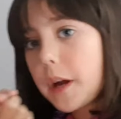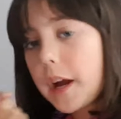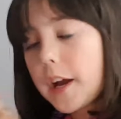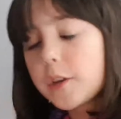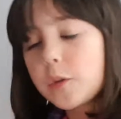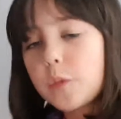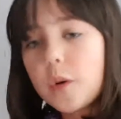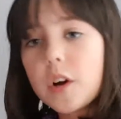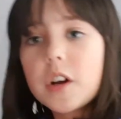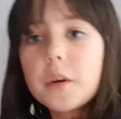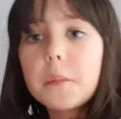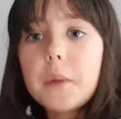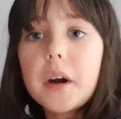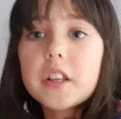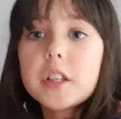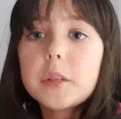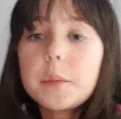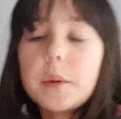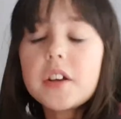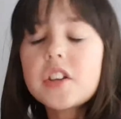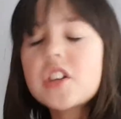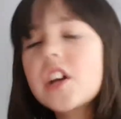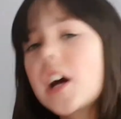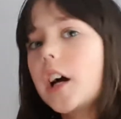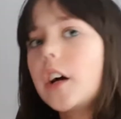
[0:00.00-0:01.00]
guys, welcome back to
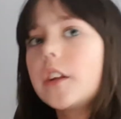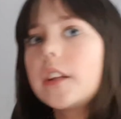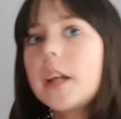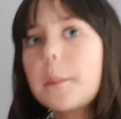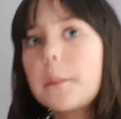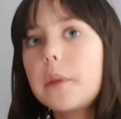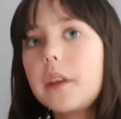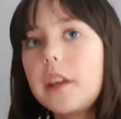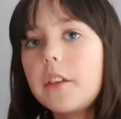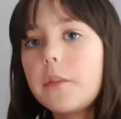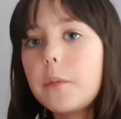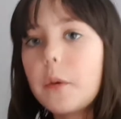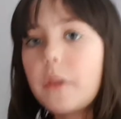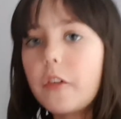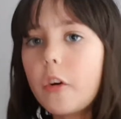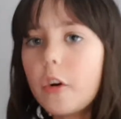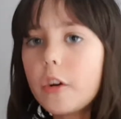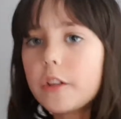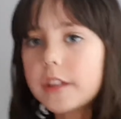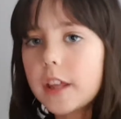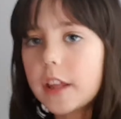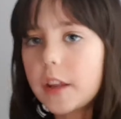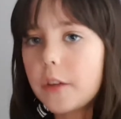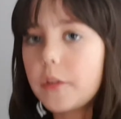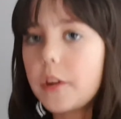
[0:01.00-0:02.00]
my channel That many. Before
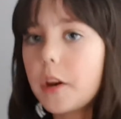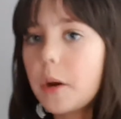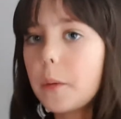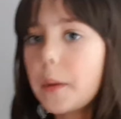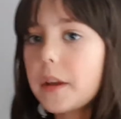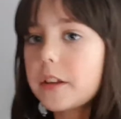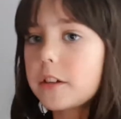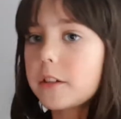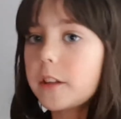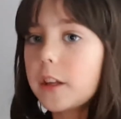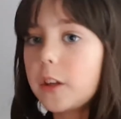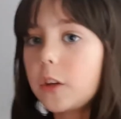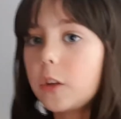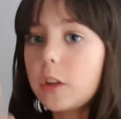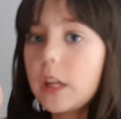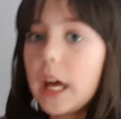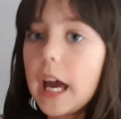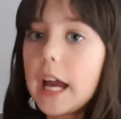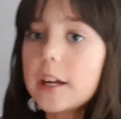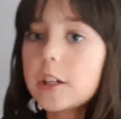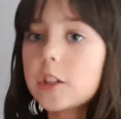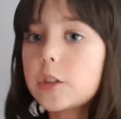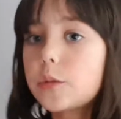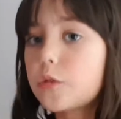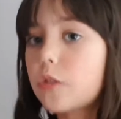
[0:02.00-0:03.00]
I start the video, make sure that you
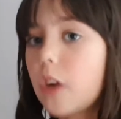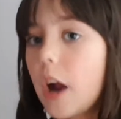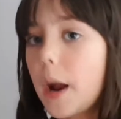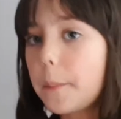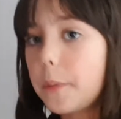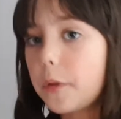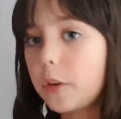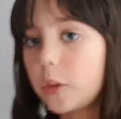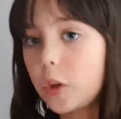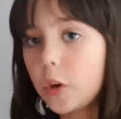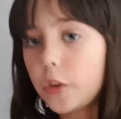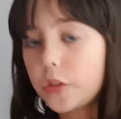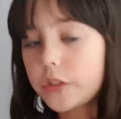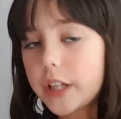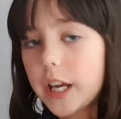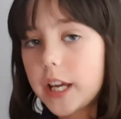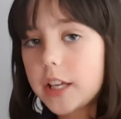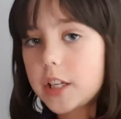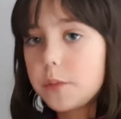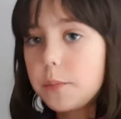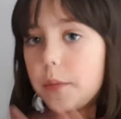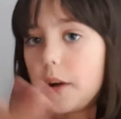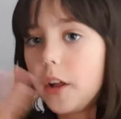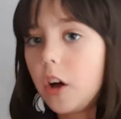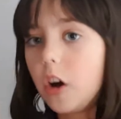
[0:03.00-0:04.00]
like, subscribe, put
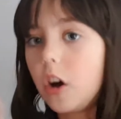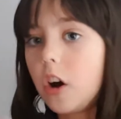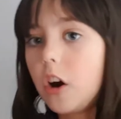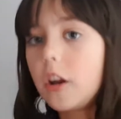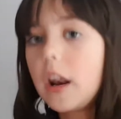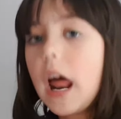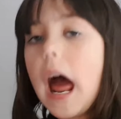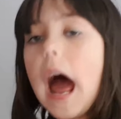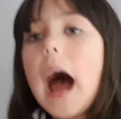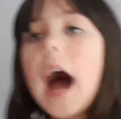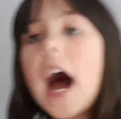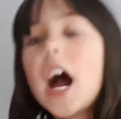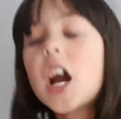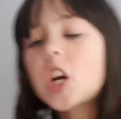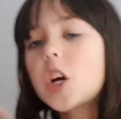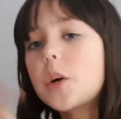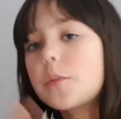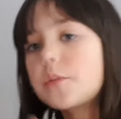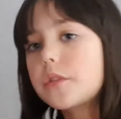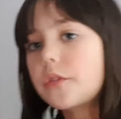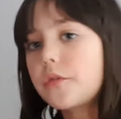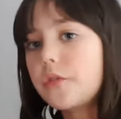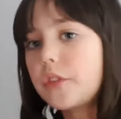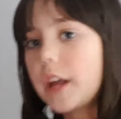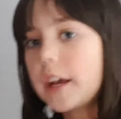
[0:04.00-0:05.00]
notification bell on and
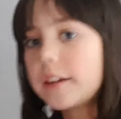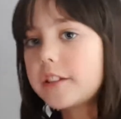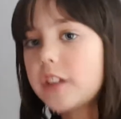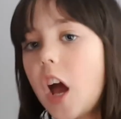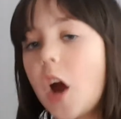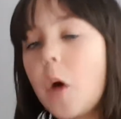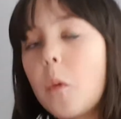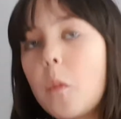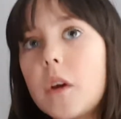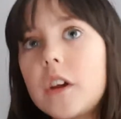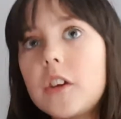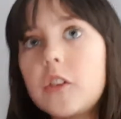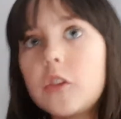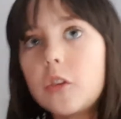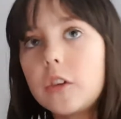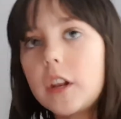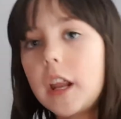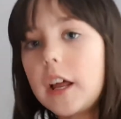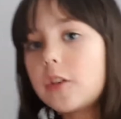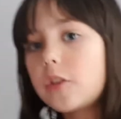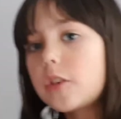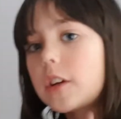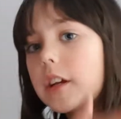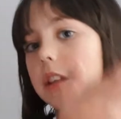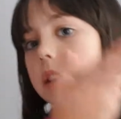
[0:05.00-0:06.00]
comment something nice when you're done.
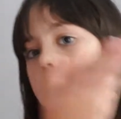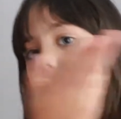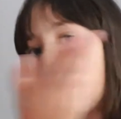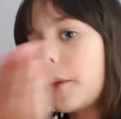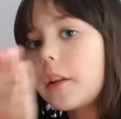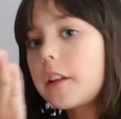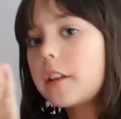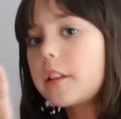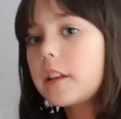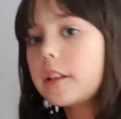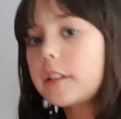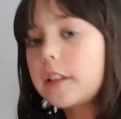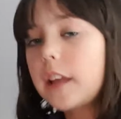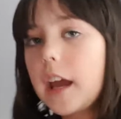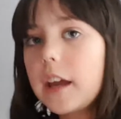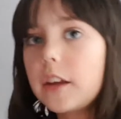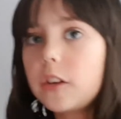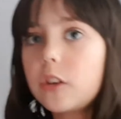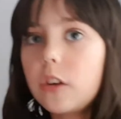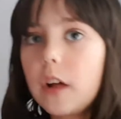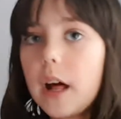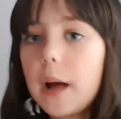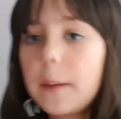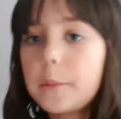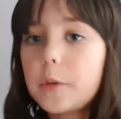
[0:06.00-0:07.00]
As you can tell by the
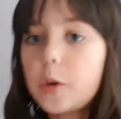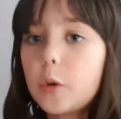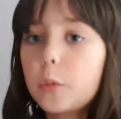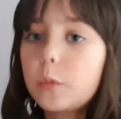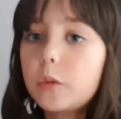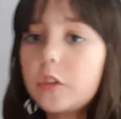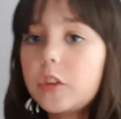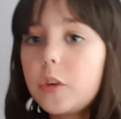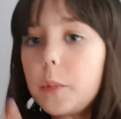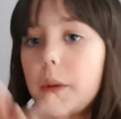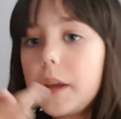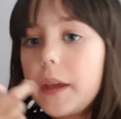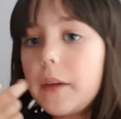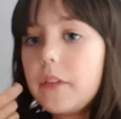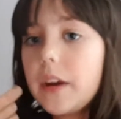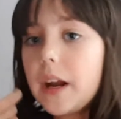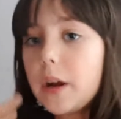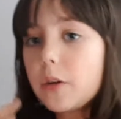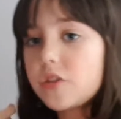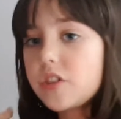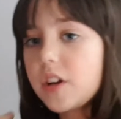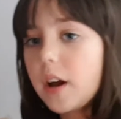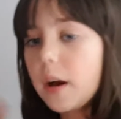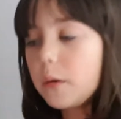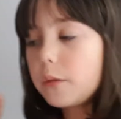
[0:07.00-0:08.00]
title, I'm going to be giving
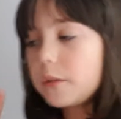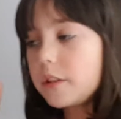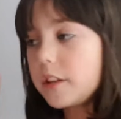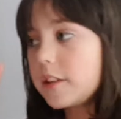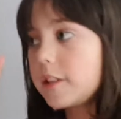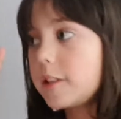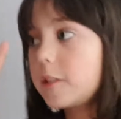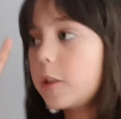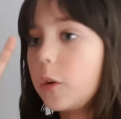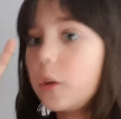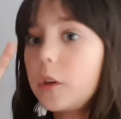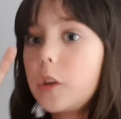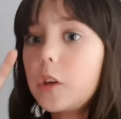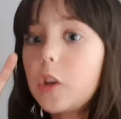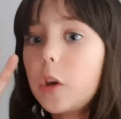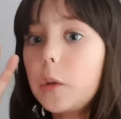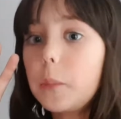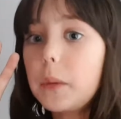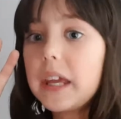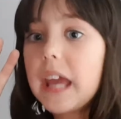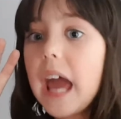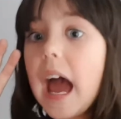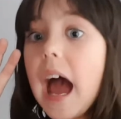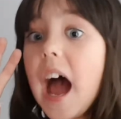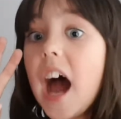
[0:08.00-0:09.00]
out showers. This is only going to
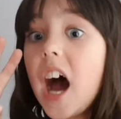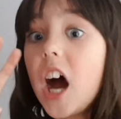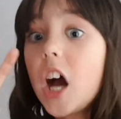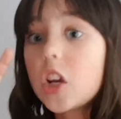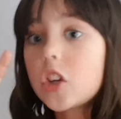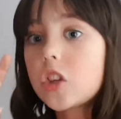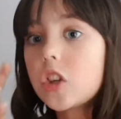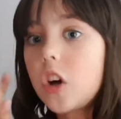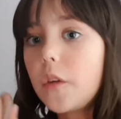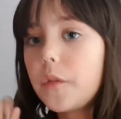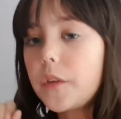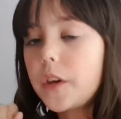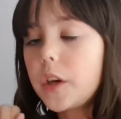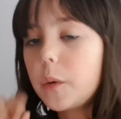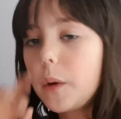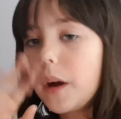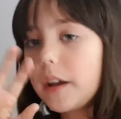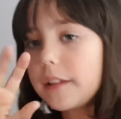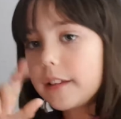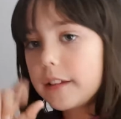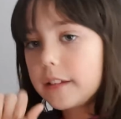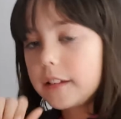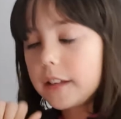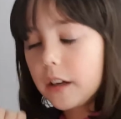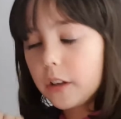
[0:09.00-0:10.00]
be a short video
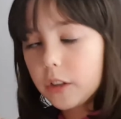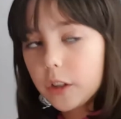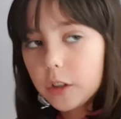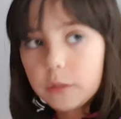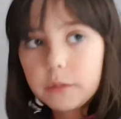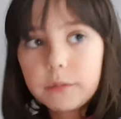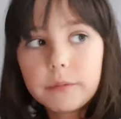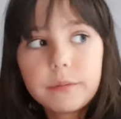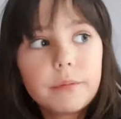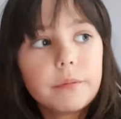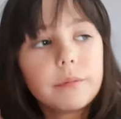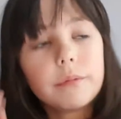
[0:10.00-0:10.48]
as I tell you.